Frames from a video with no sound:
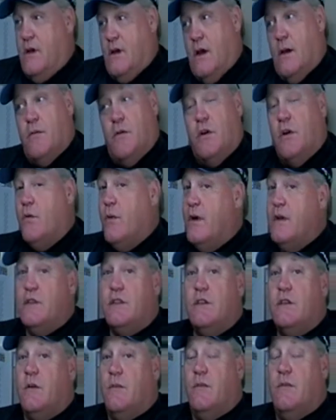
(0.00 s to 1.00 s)
I'm going to
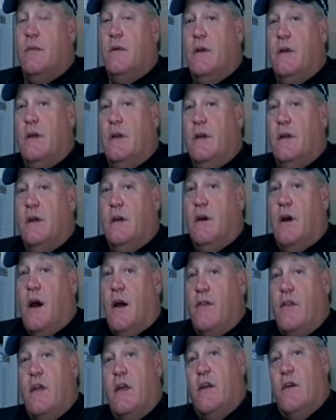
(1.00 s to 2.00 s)
question them.
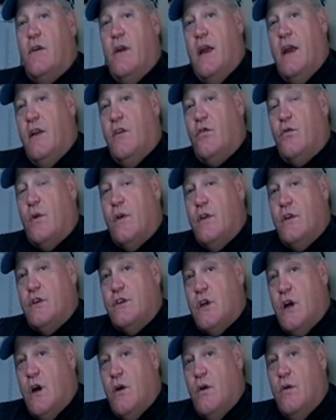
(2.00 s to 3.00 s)
I think your hands run the
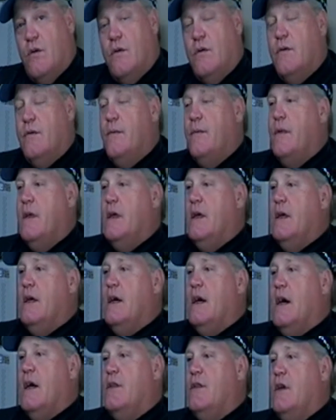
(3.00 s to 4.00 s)
show.
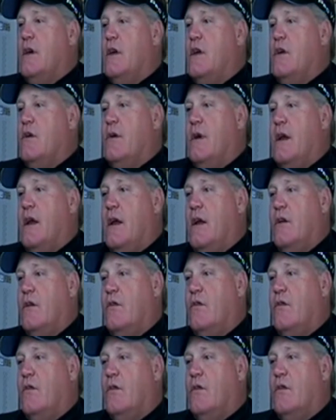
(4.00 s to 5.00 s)
I think your
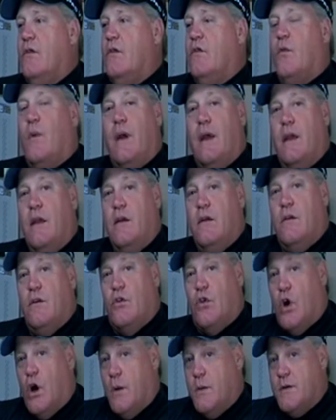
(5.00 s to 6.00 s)
hands swing,
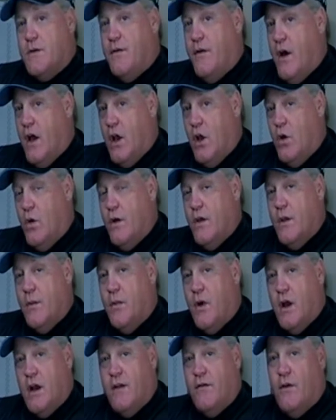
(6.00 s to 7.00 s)
your arms follow, and the
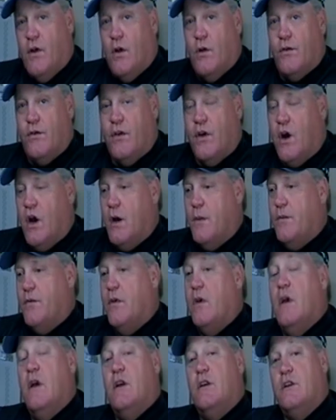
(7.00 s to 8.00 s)
body follows the
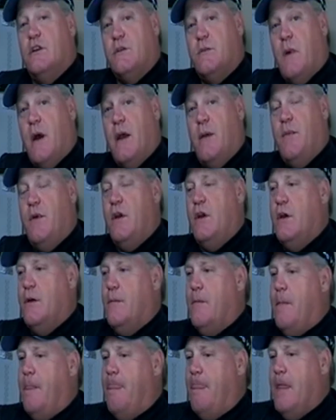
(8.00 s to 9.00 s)
arms. Just my opinion.